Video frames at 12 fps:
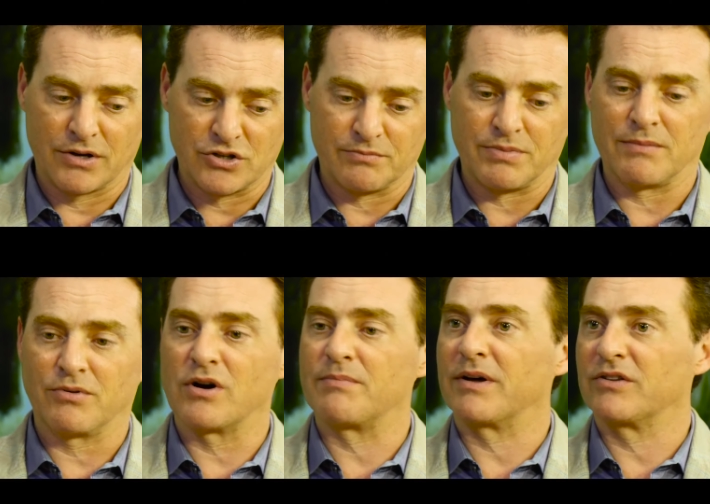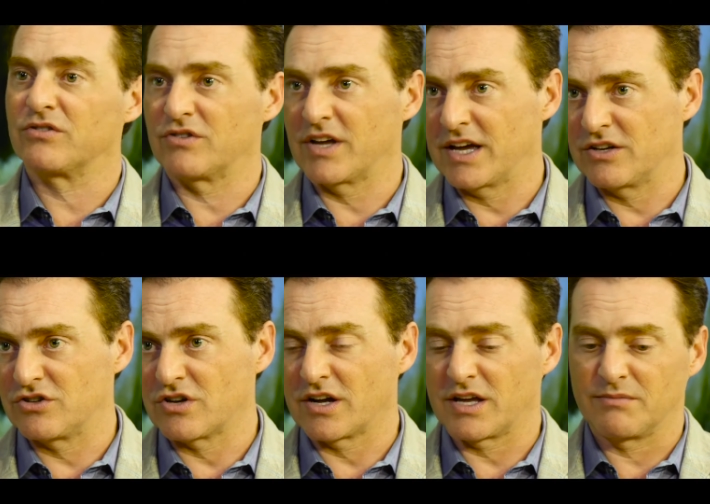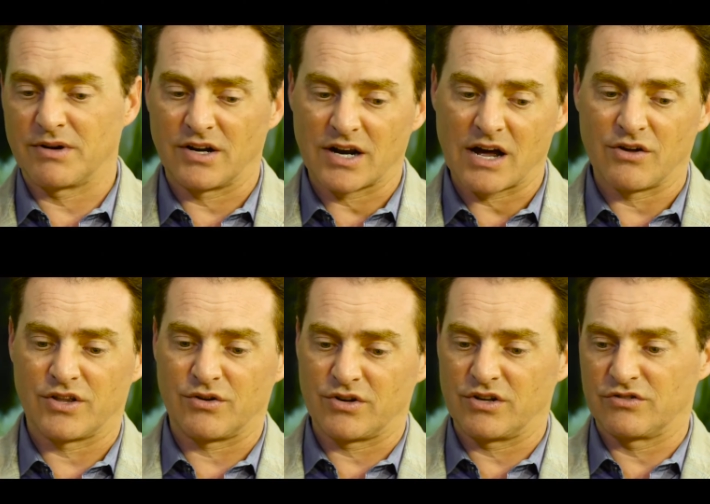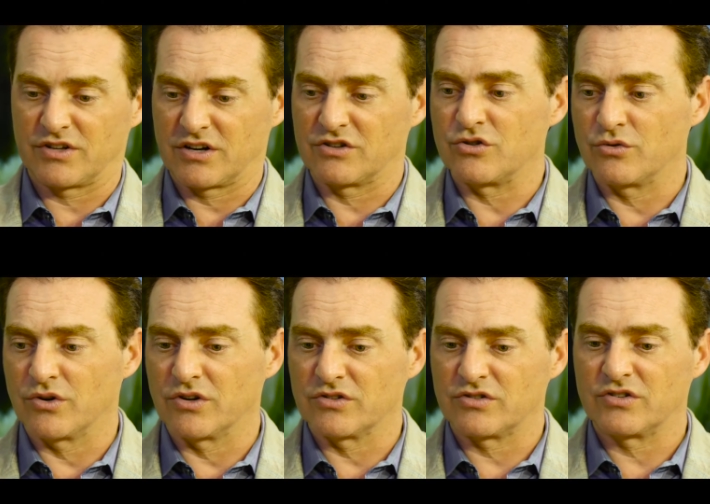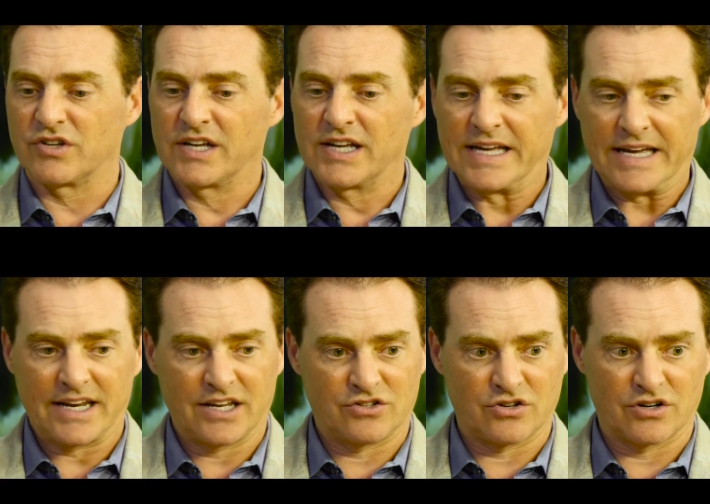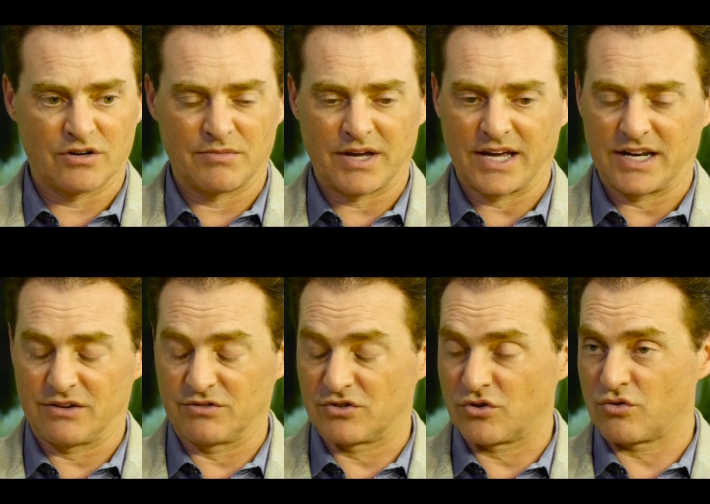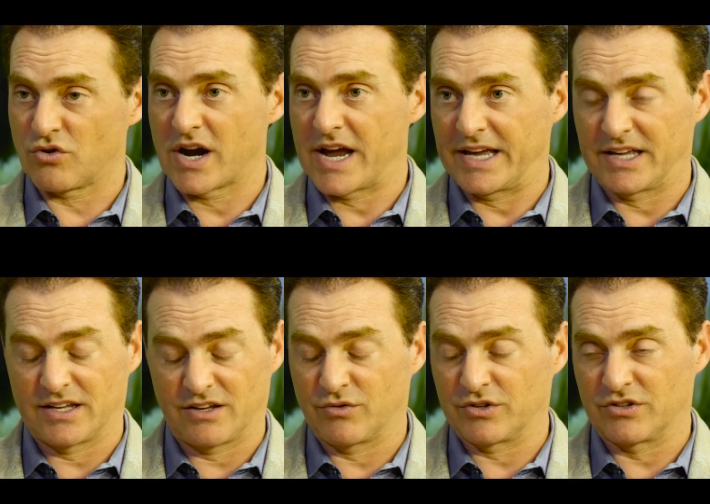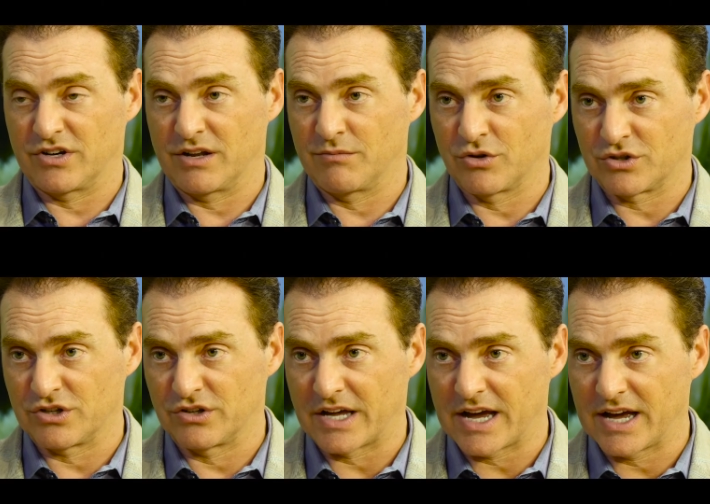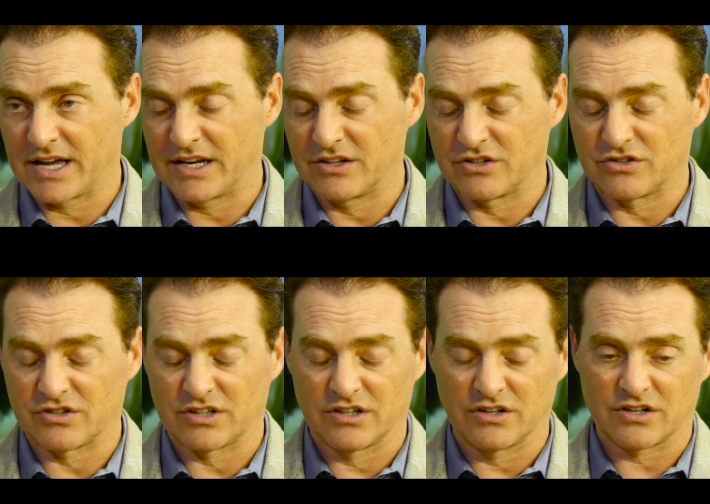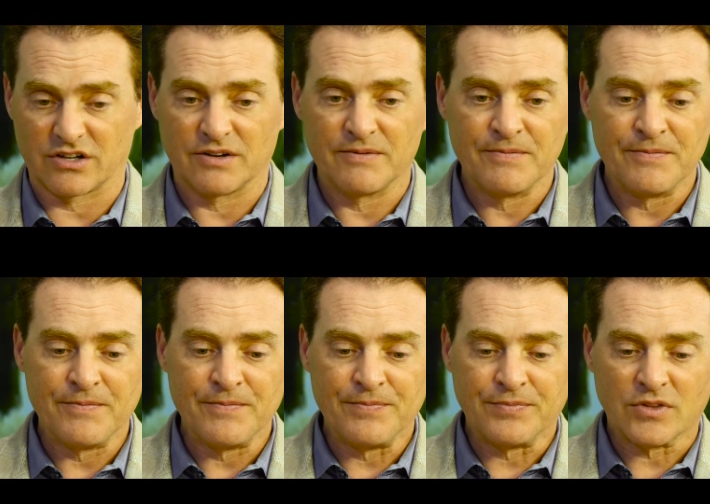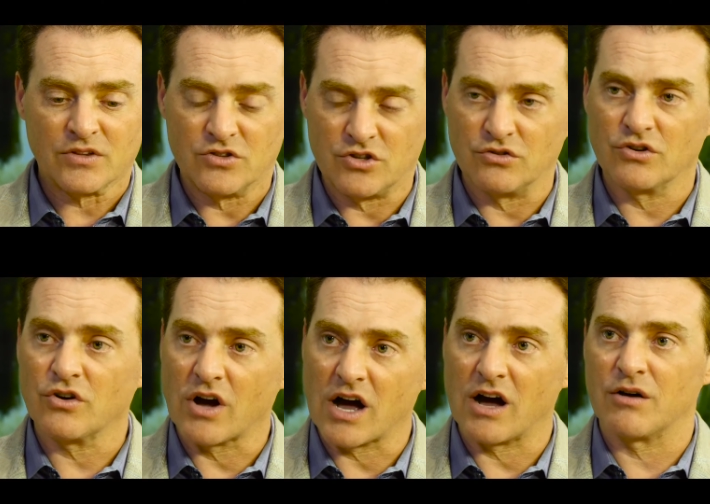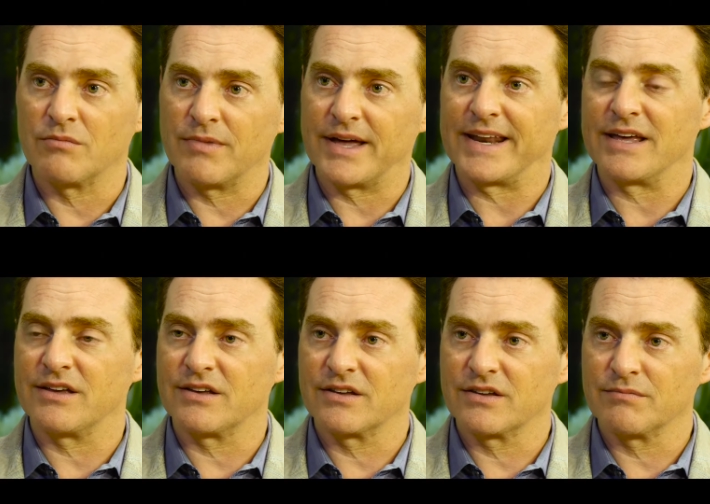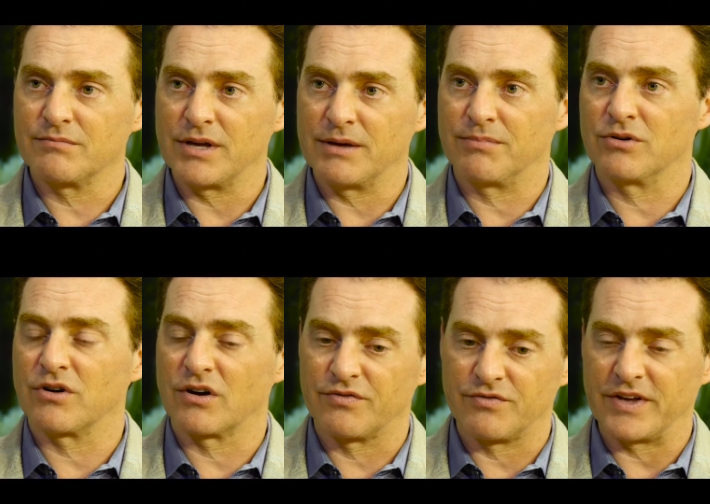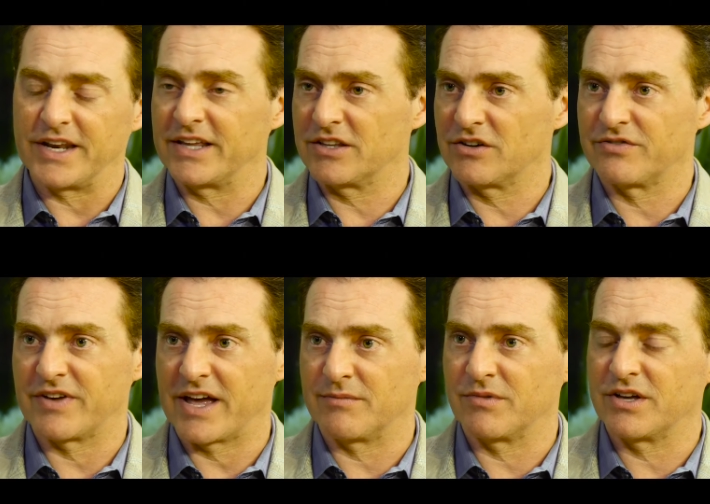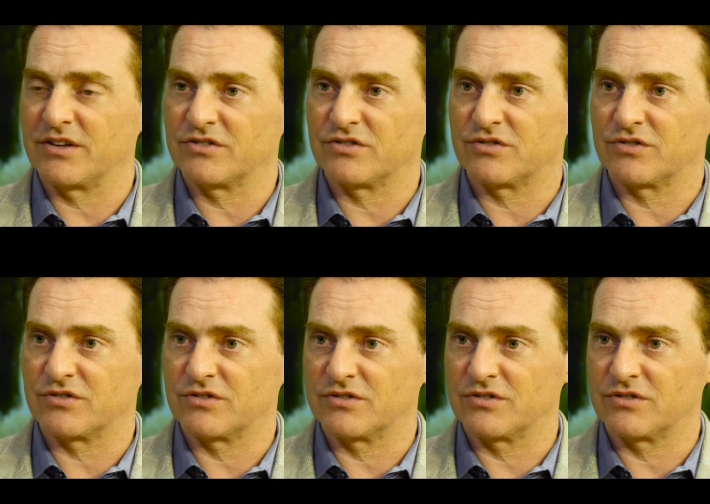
bunch of people up on stage talking about how they were using our tools. And he turned to me and he was crying, and he wasn't an emotional guy, and he just said, "Look, do you know how many people are feeding their families